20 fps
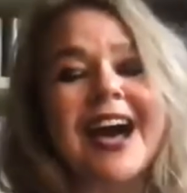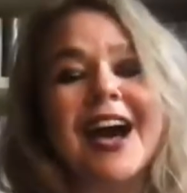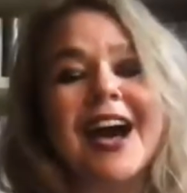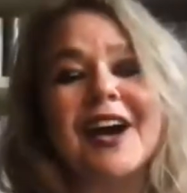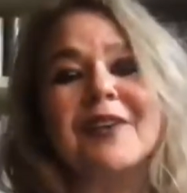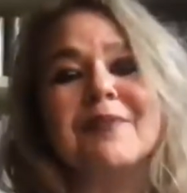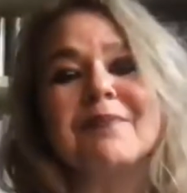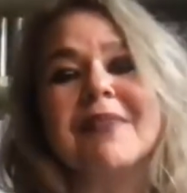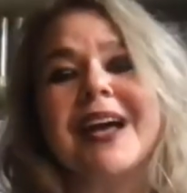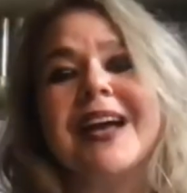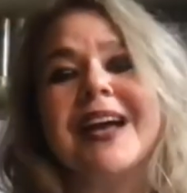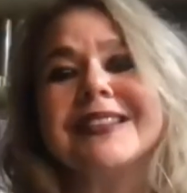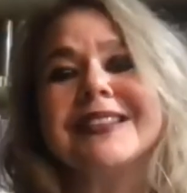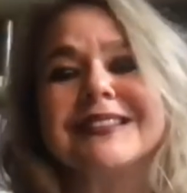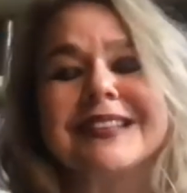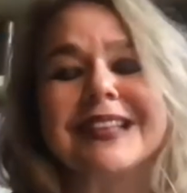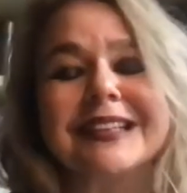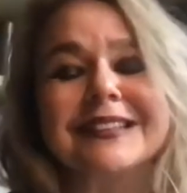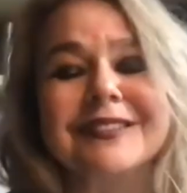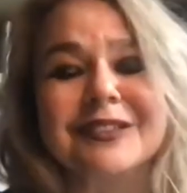Um,
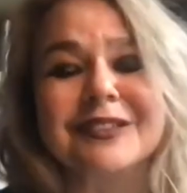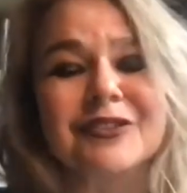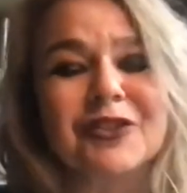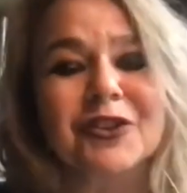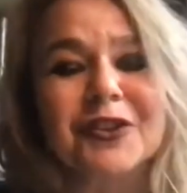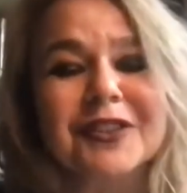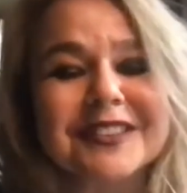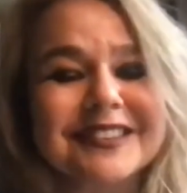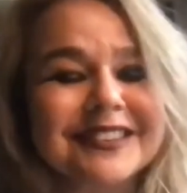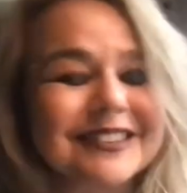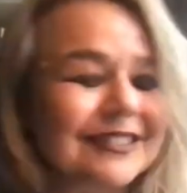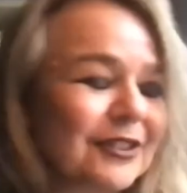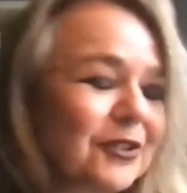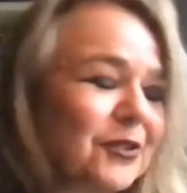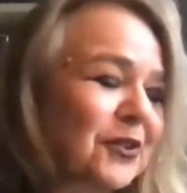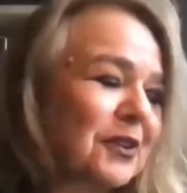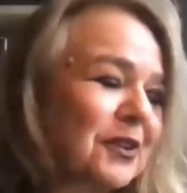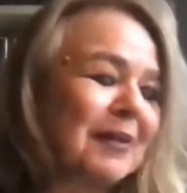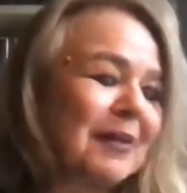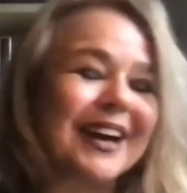it's, it's a joy to
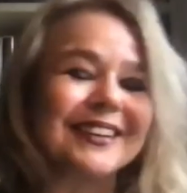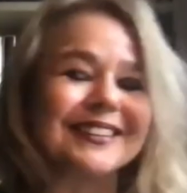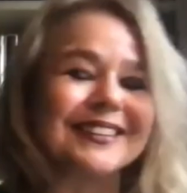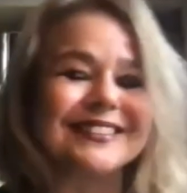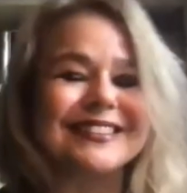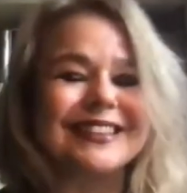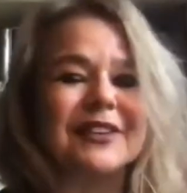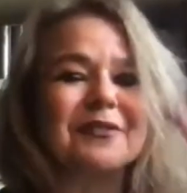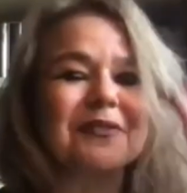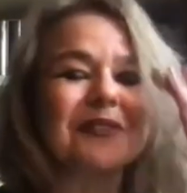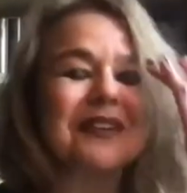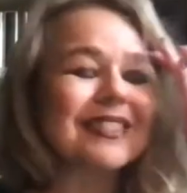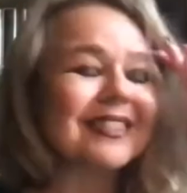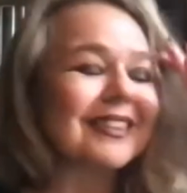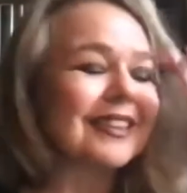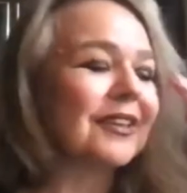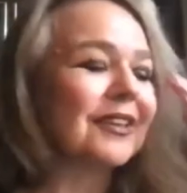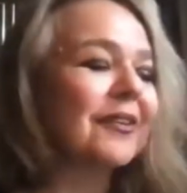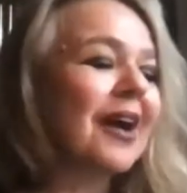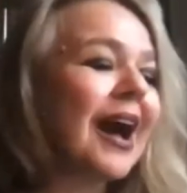talk about it with
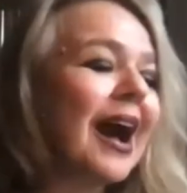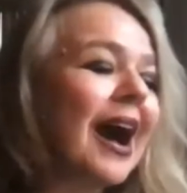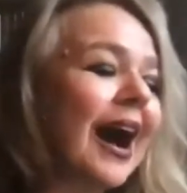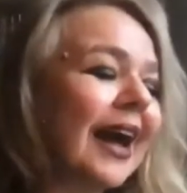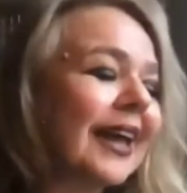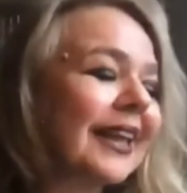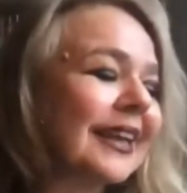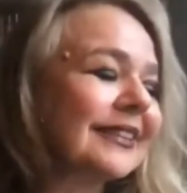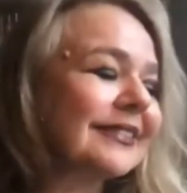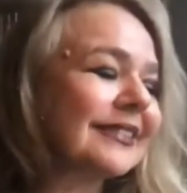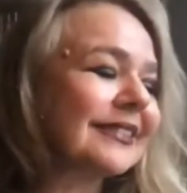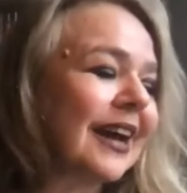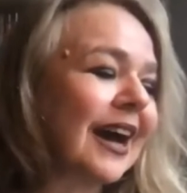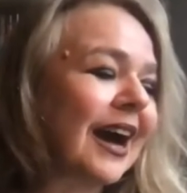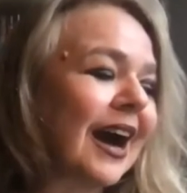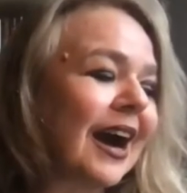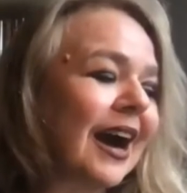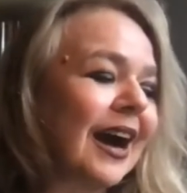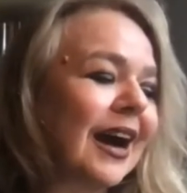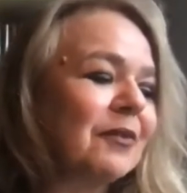you. I guess
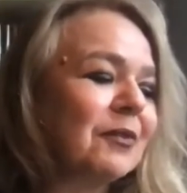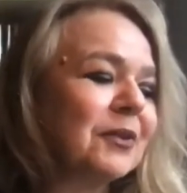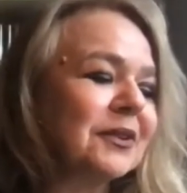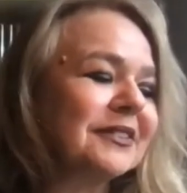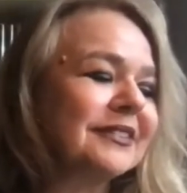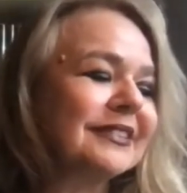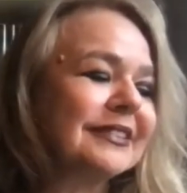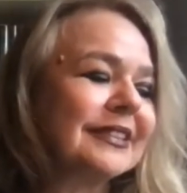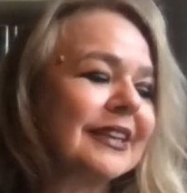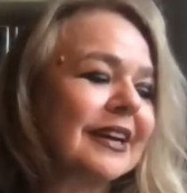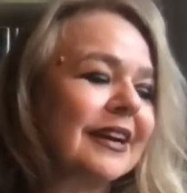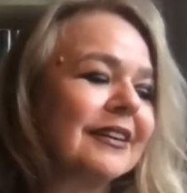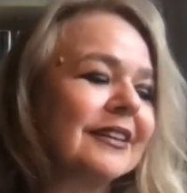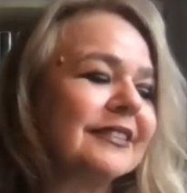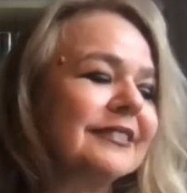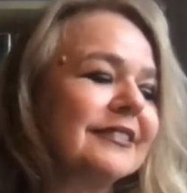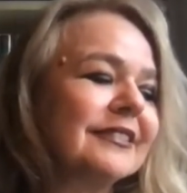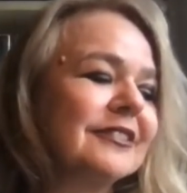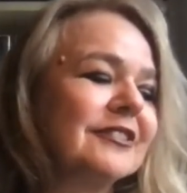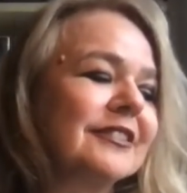I wanted to
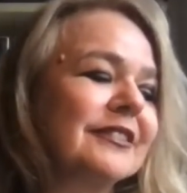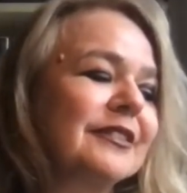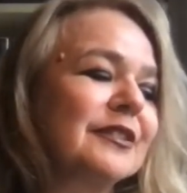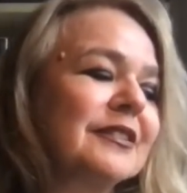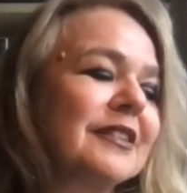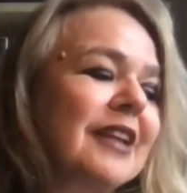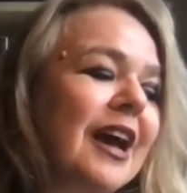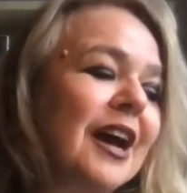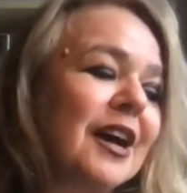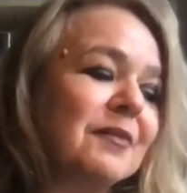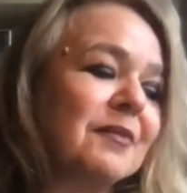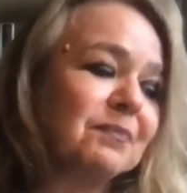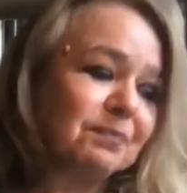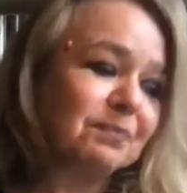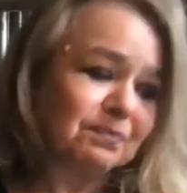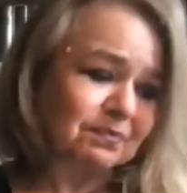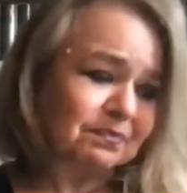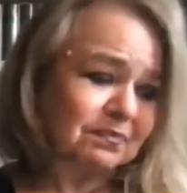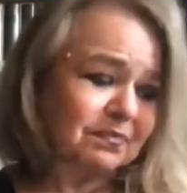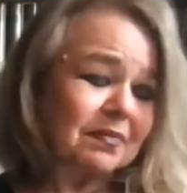ask just um,
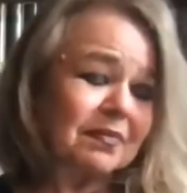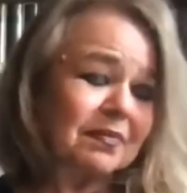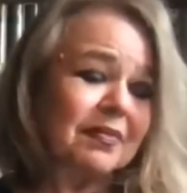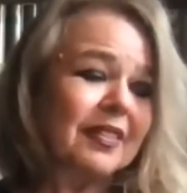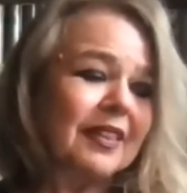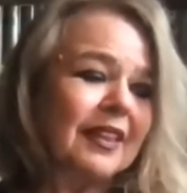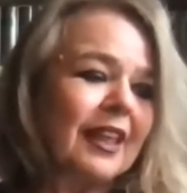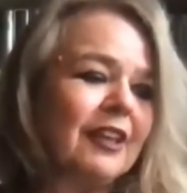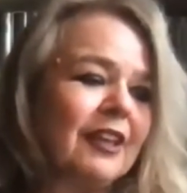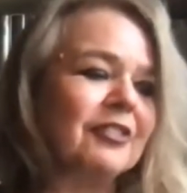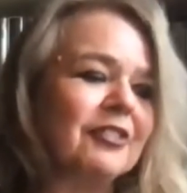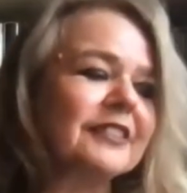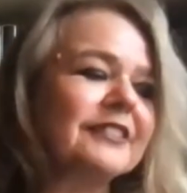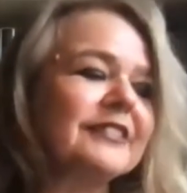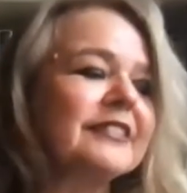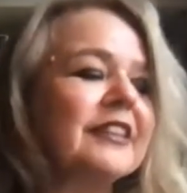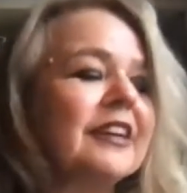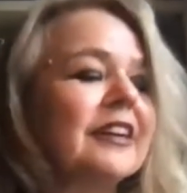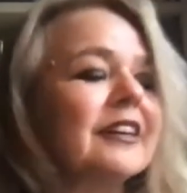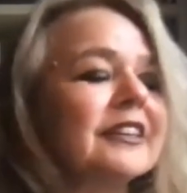at the
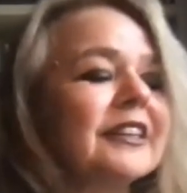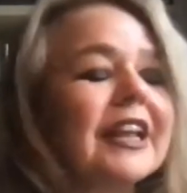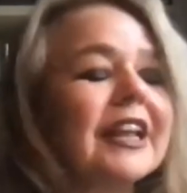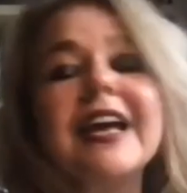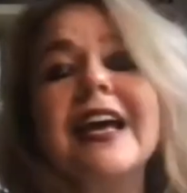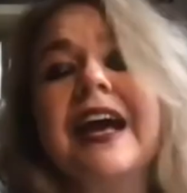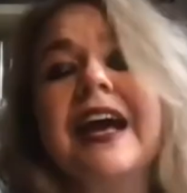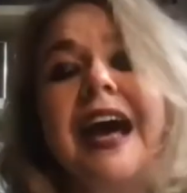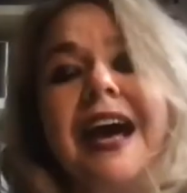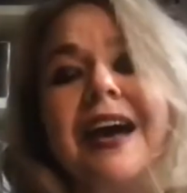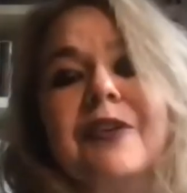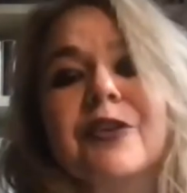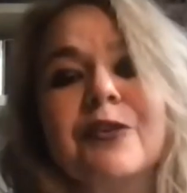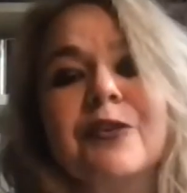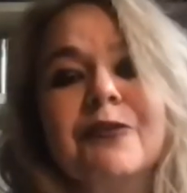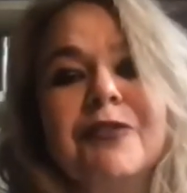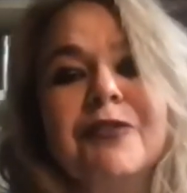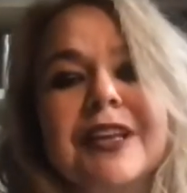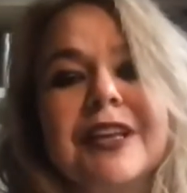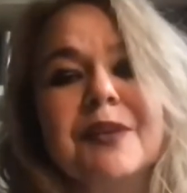start how you
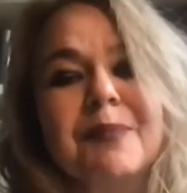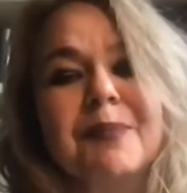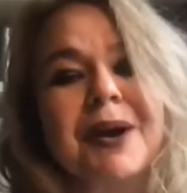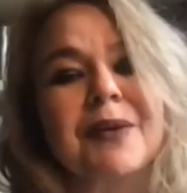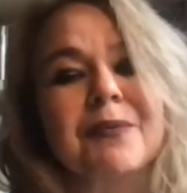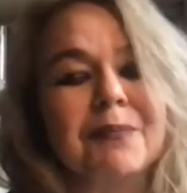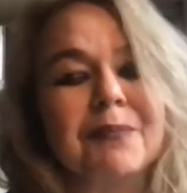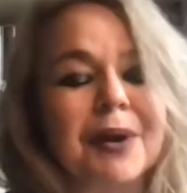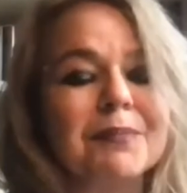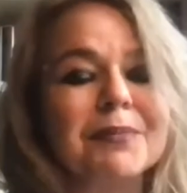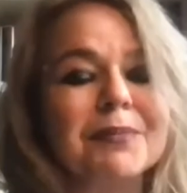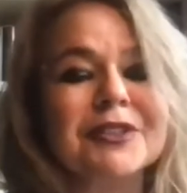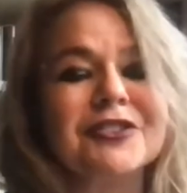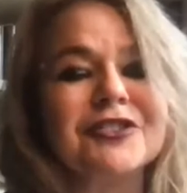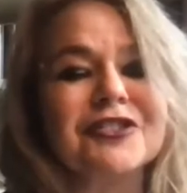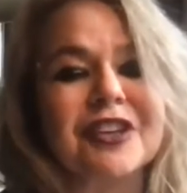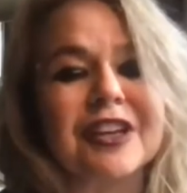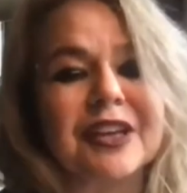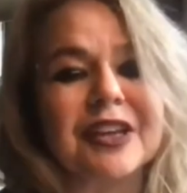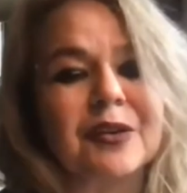feel about
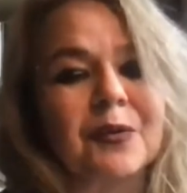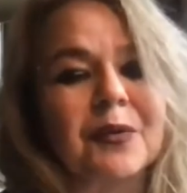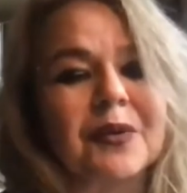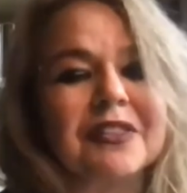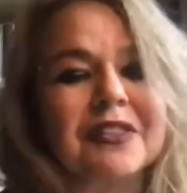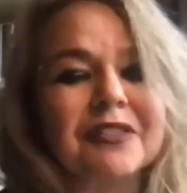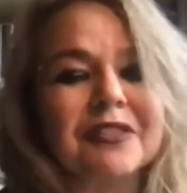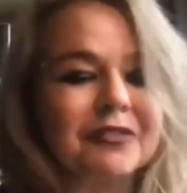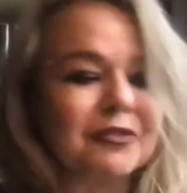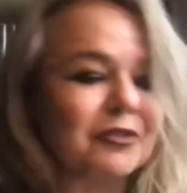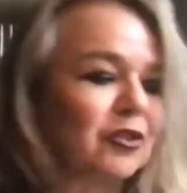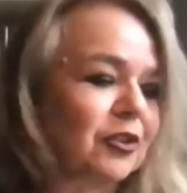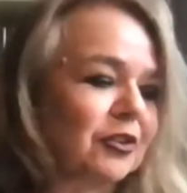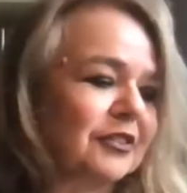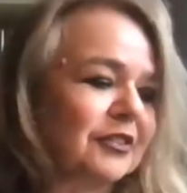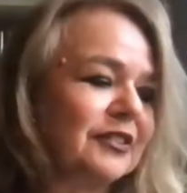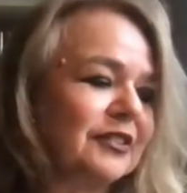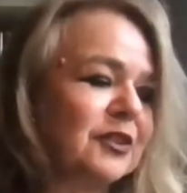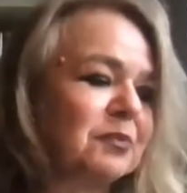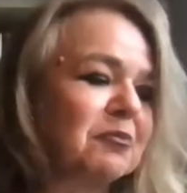publishing with
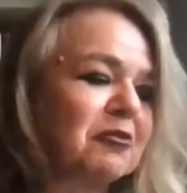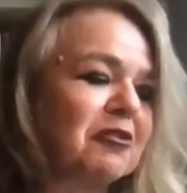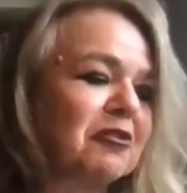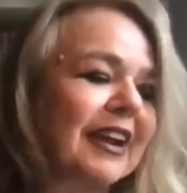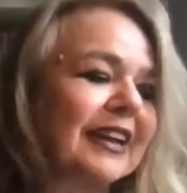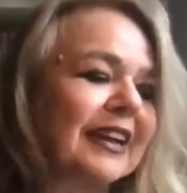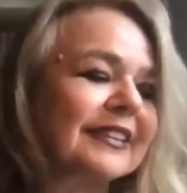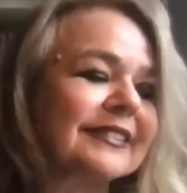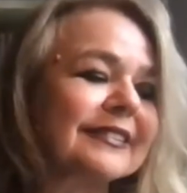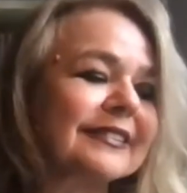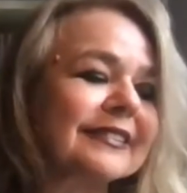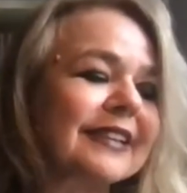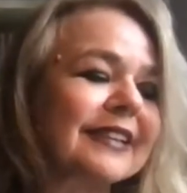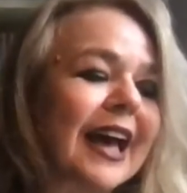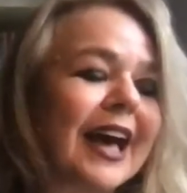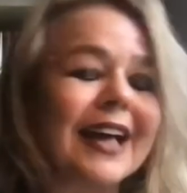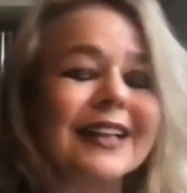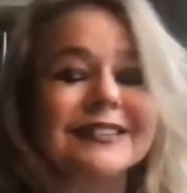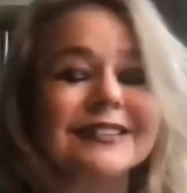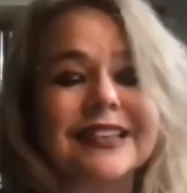Juxta Press
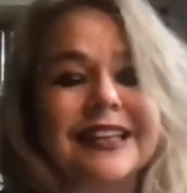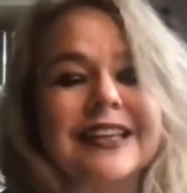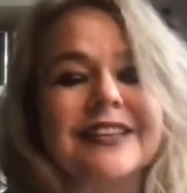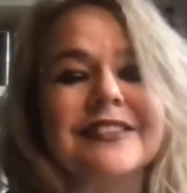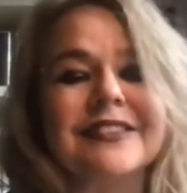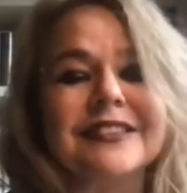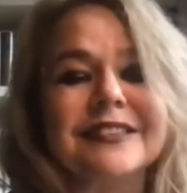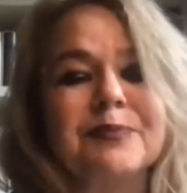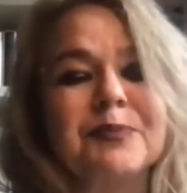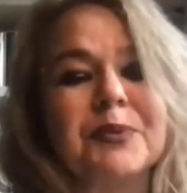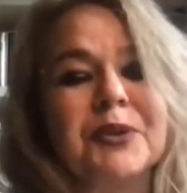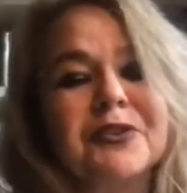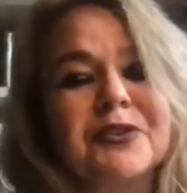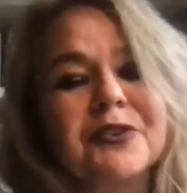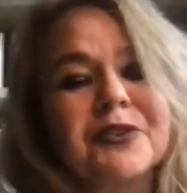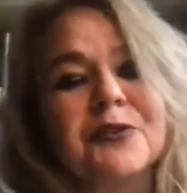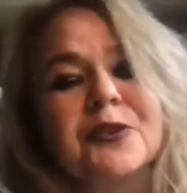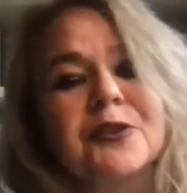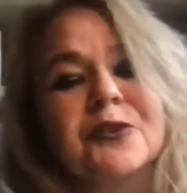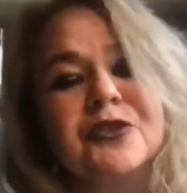and in this
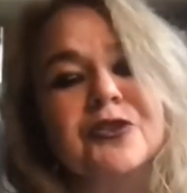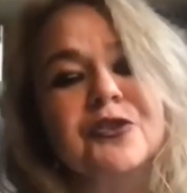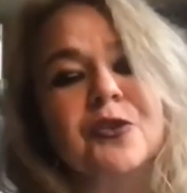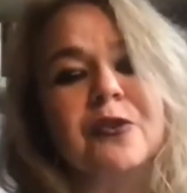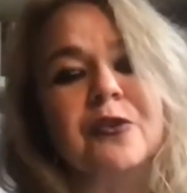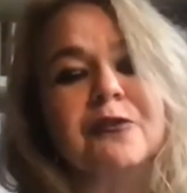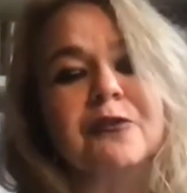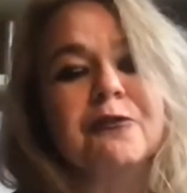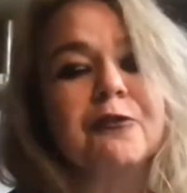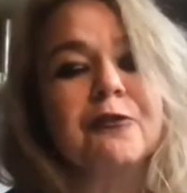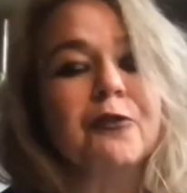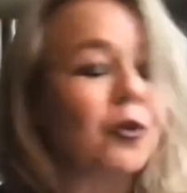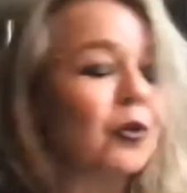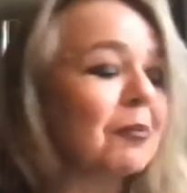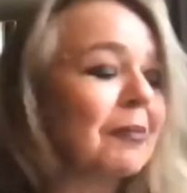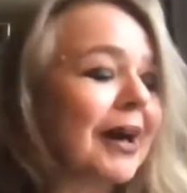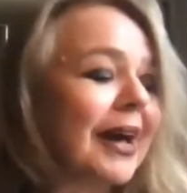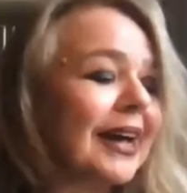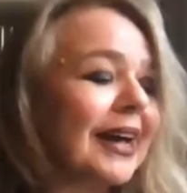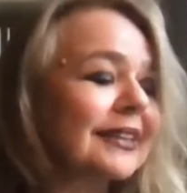beautiful short
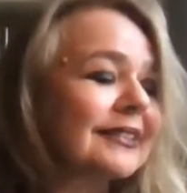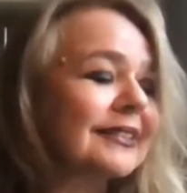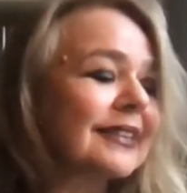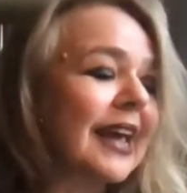format.